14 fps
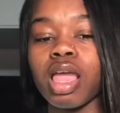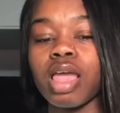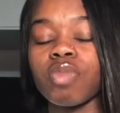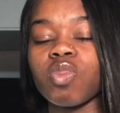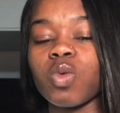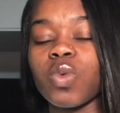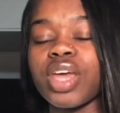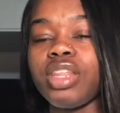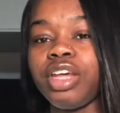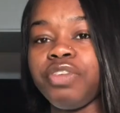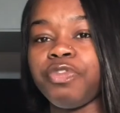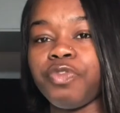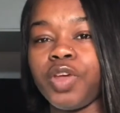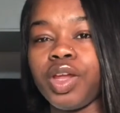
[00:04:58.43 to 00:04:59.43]
the way they
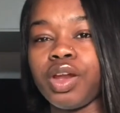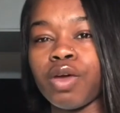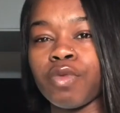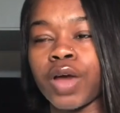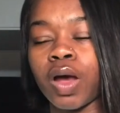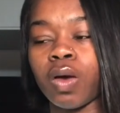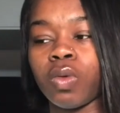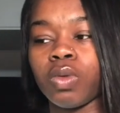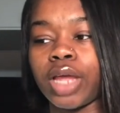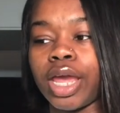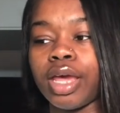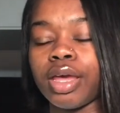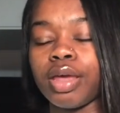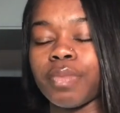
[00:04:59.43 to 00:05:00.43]
fit around,
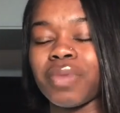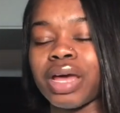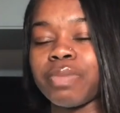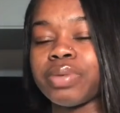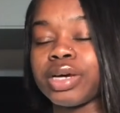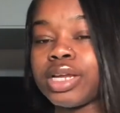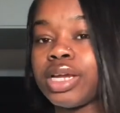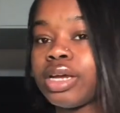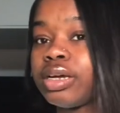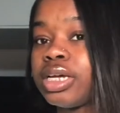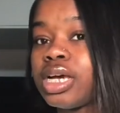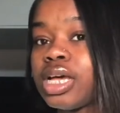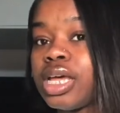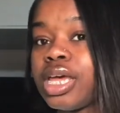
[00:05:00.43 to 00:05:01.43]
like, my butt
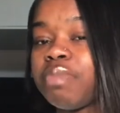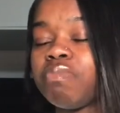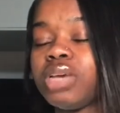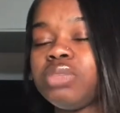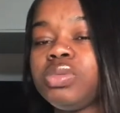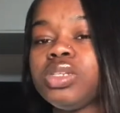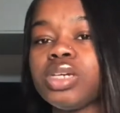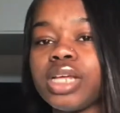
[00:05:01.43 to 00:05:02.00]
area, it makes me look